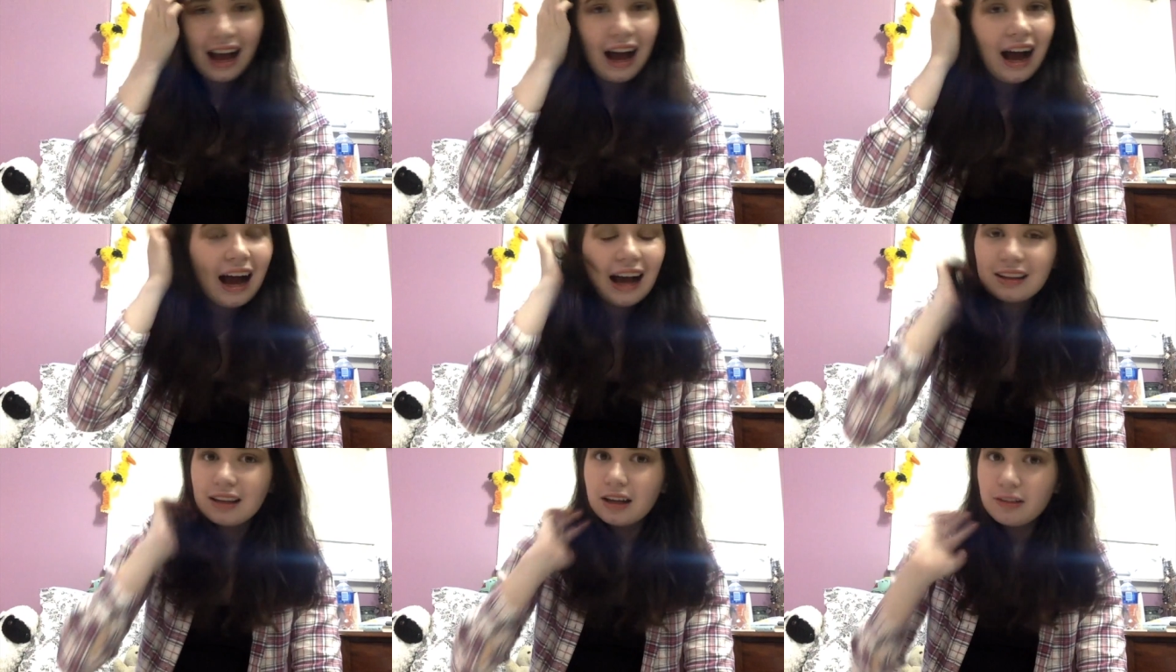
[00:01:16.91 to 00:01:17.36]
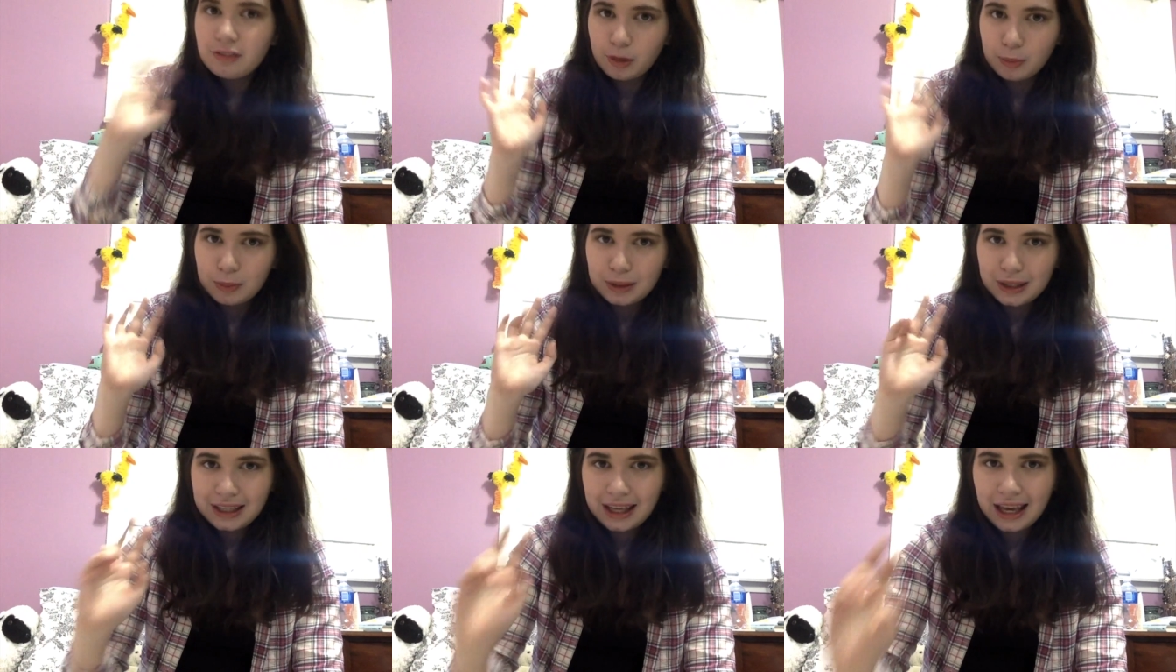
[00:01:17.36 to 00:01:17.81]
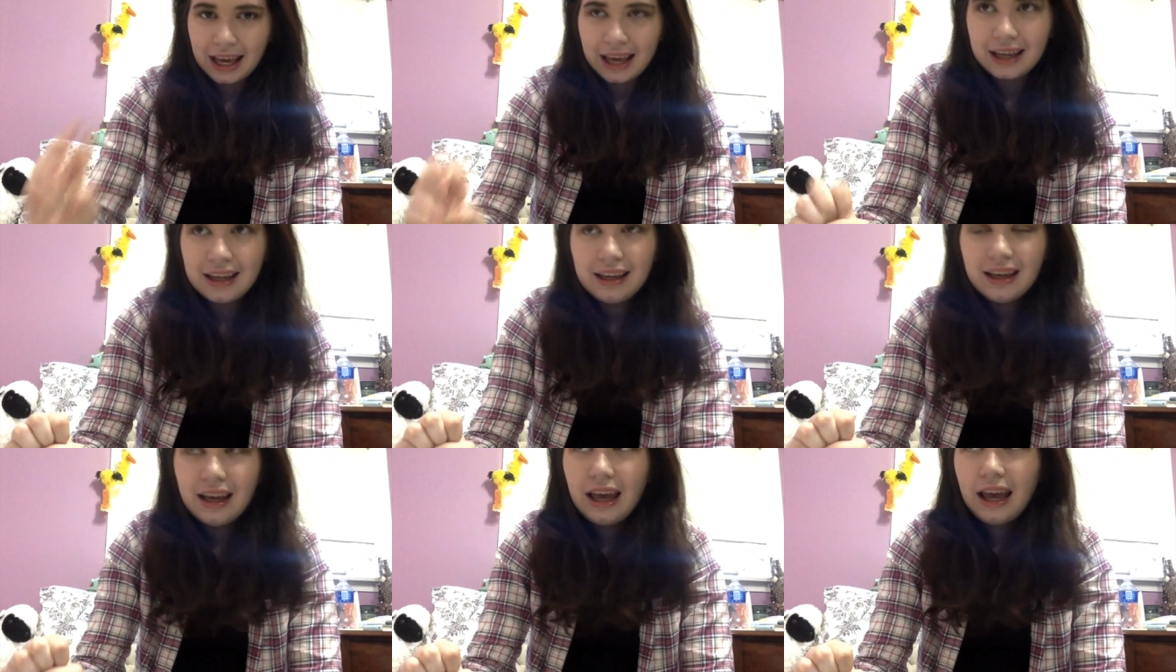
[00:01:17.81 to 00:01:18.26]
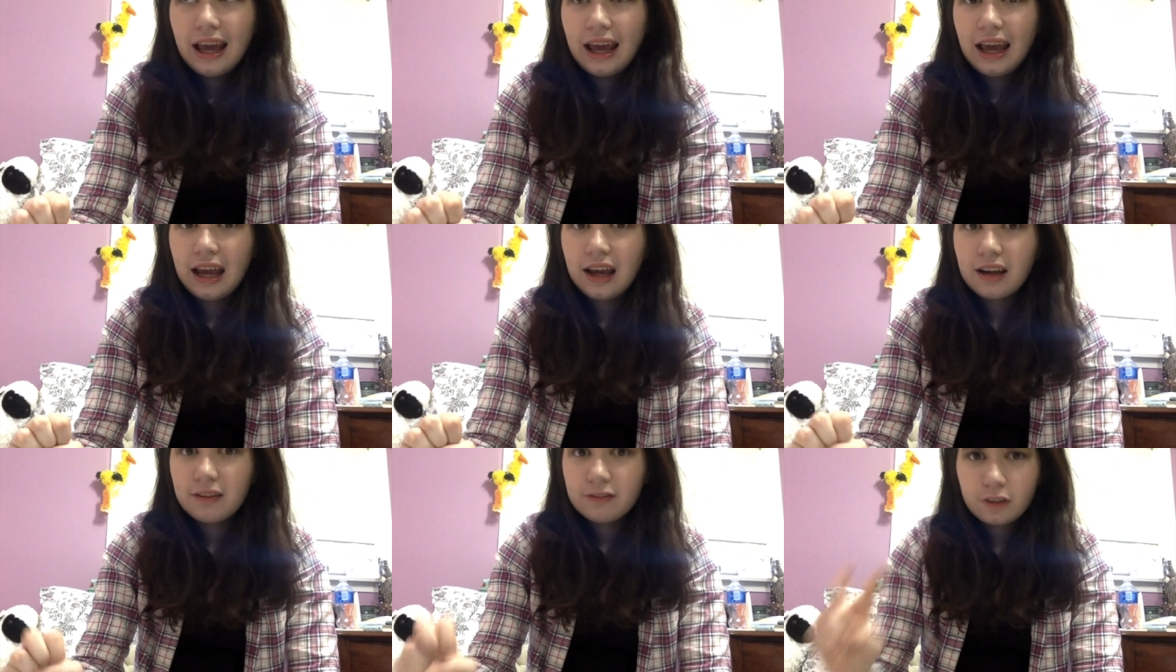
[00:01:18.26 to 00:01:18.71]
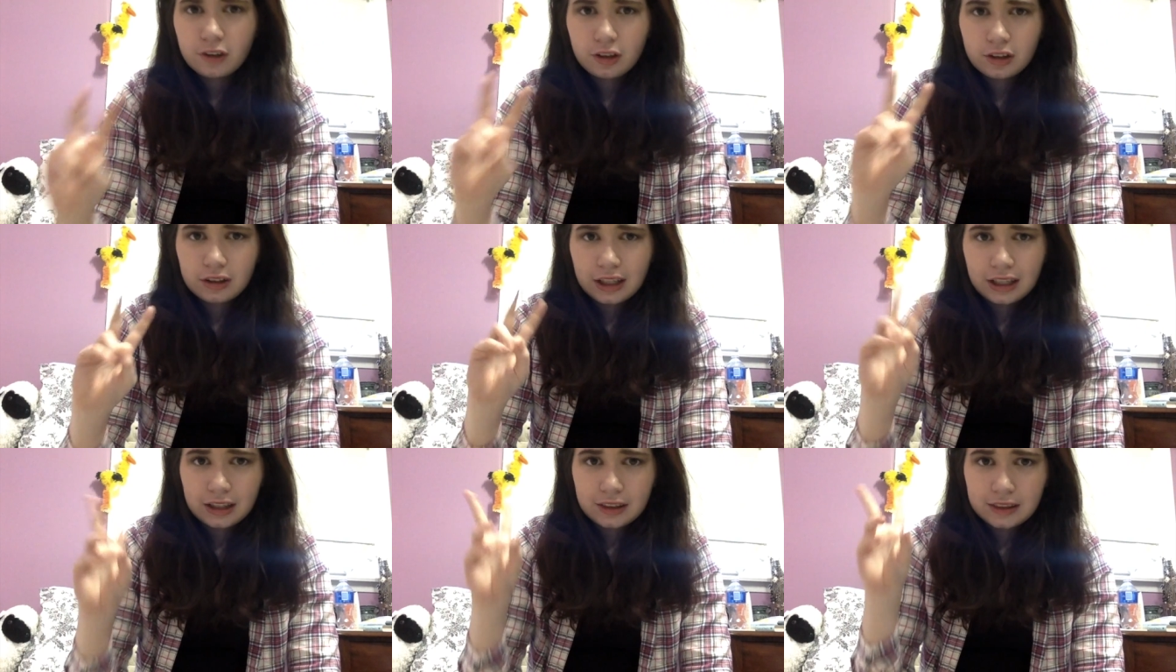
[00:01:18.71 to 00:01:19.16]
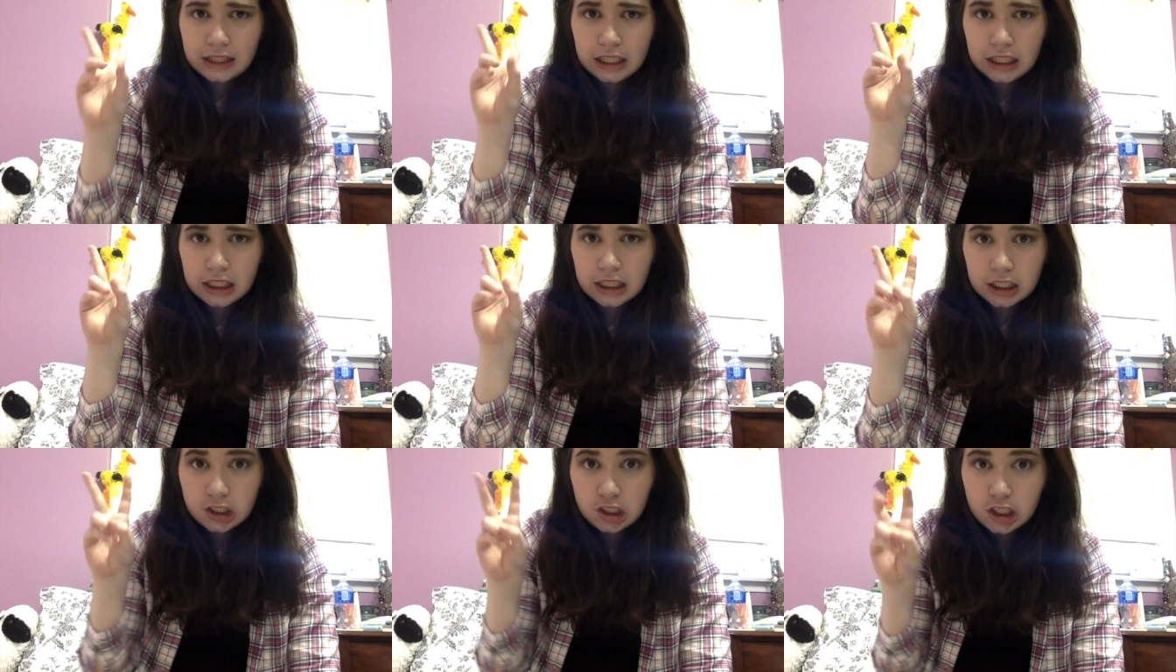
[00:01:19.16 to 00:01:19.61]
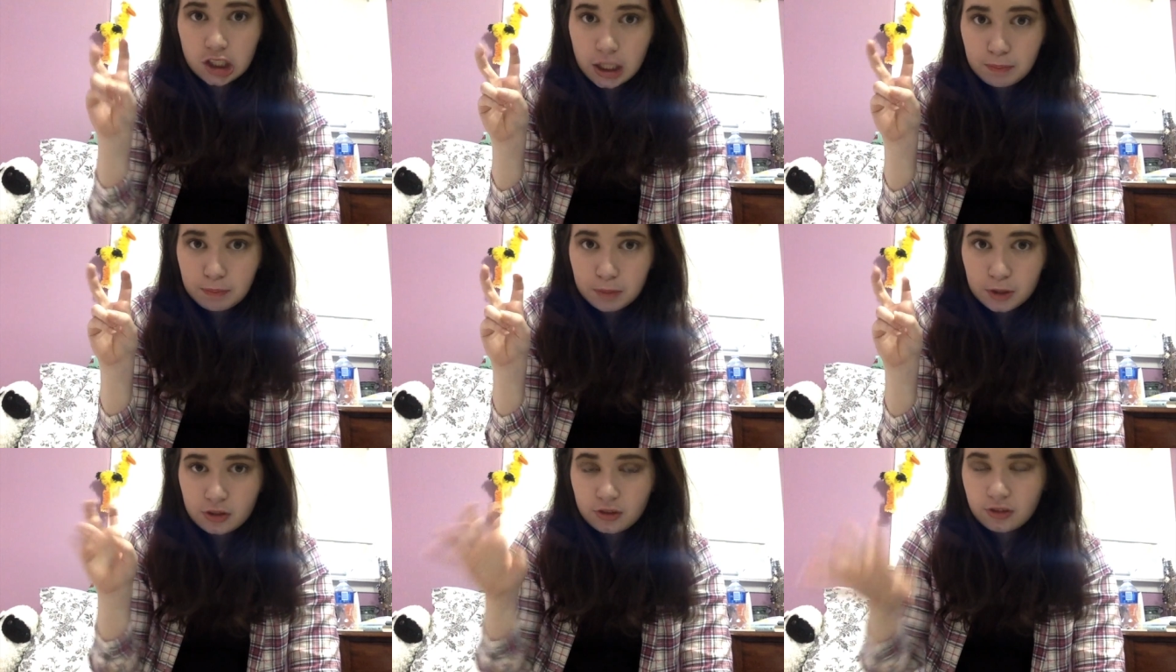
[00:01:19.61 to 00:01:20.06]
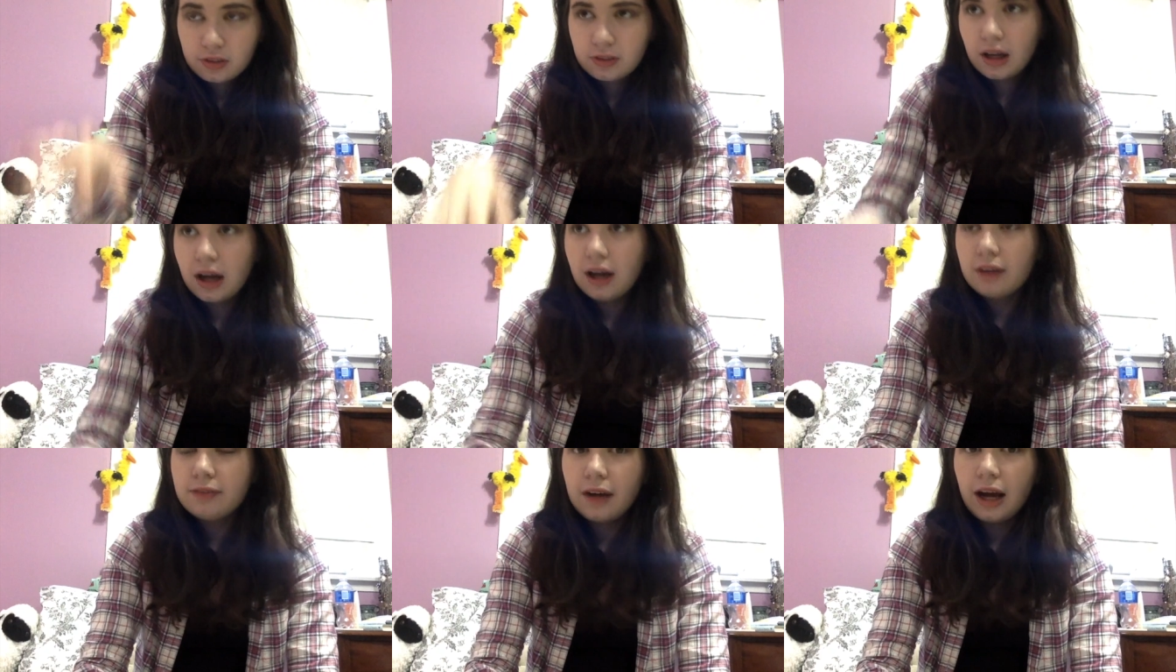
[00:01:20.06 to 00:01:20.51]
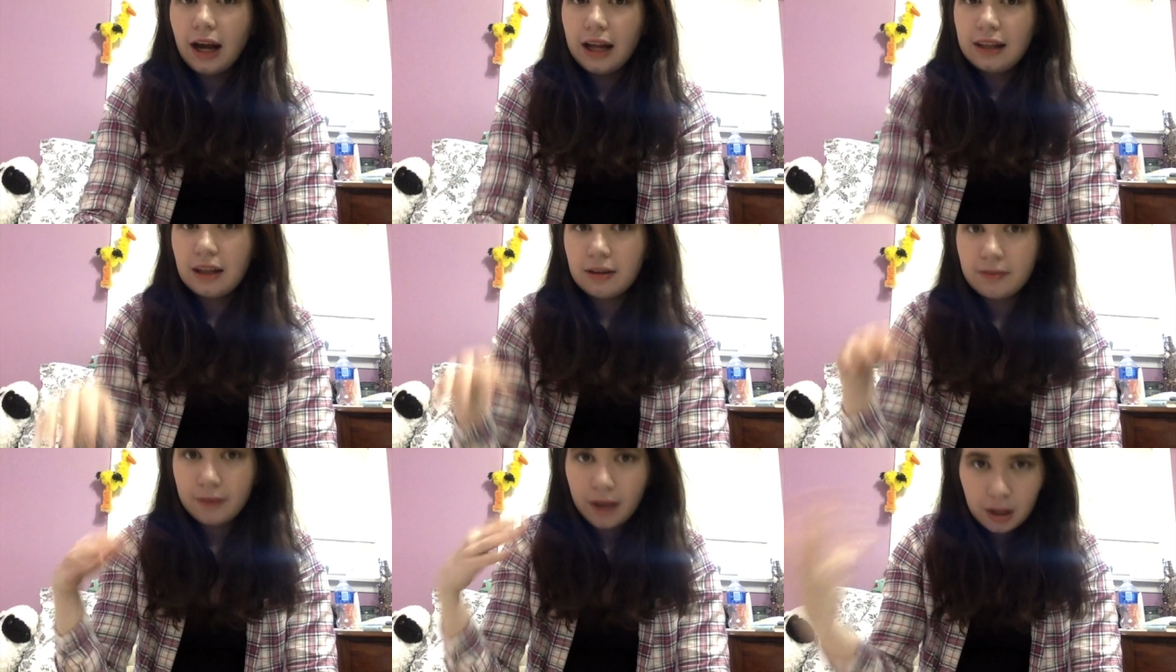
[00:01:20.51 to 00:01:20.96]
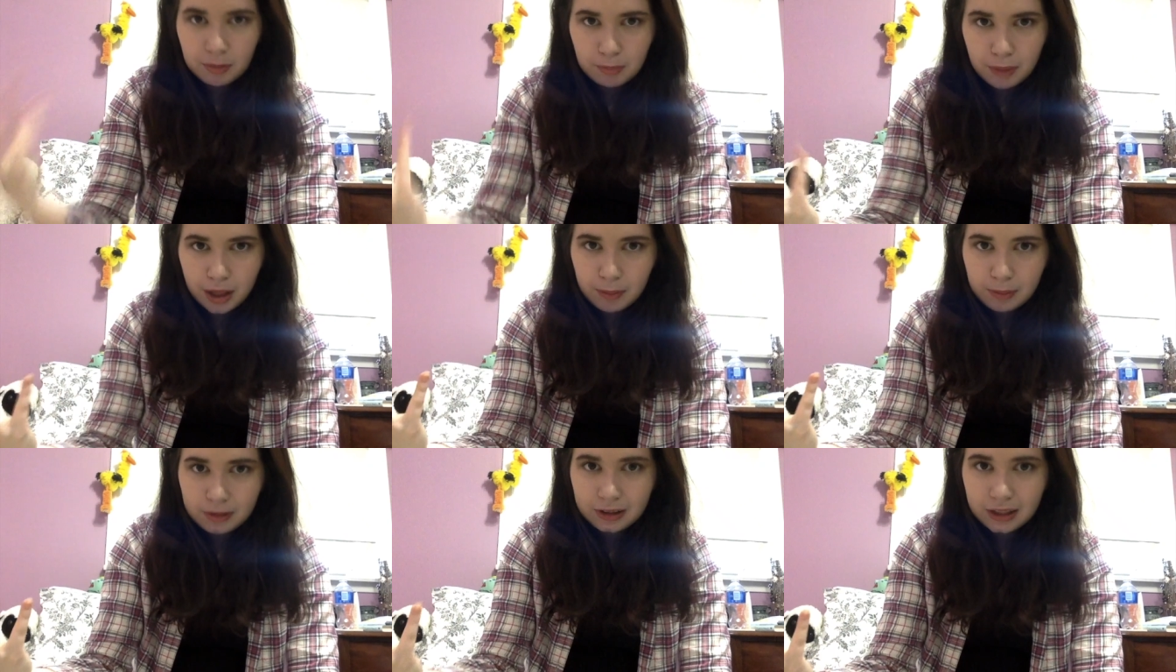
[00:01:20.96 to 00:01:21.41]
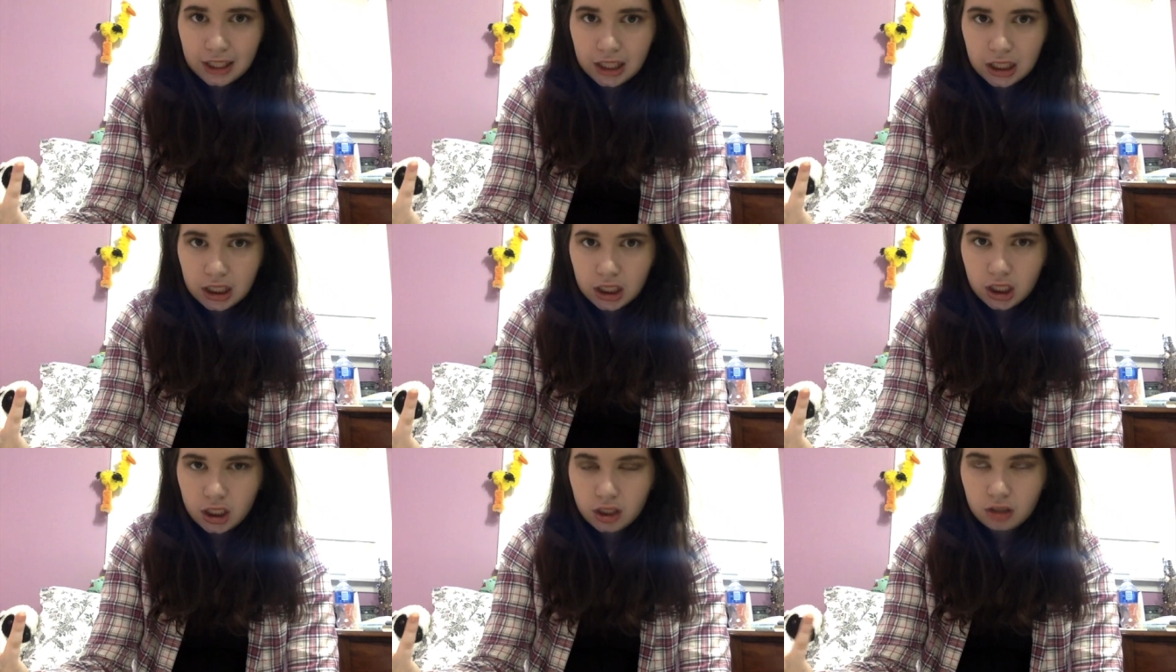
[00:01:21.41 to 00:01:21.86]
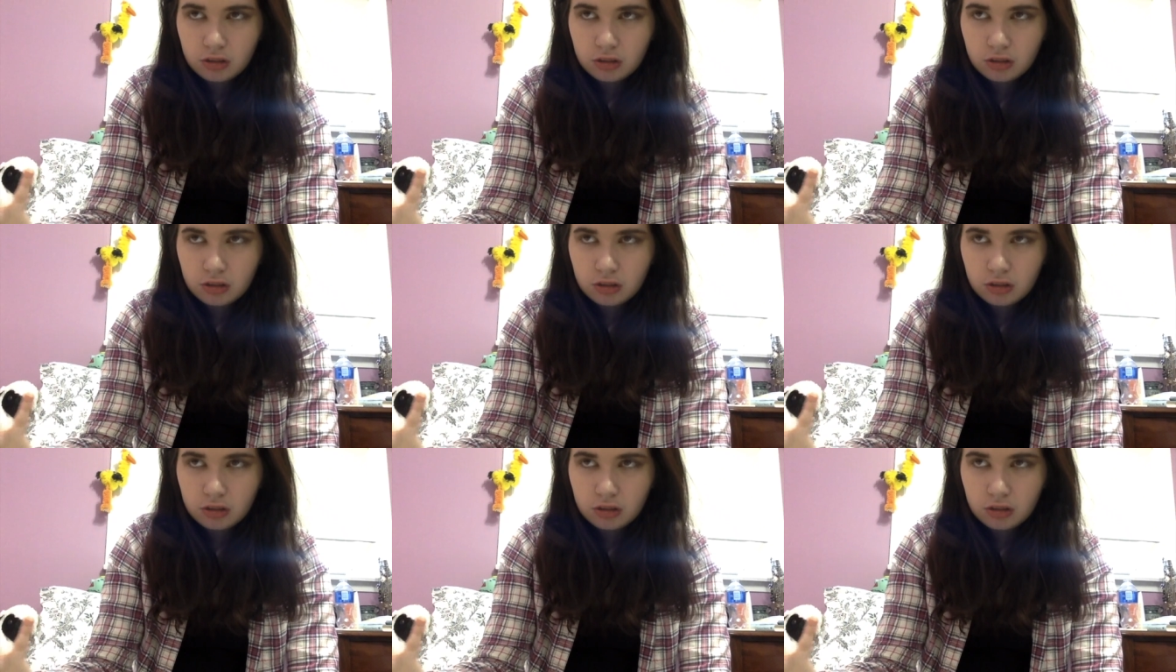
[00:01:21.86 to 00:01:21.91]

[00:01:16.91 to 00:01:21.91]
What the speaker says: I love Urban Decay. And for like the cheaper stuff, I love a Maybelline.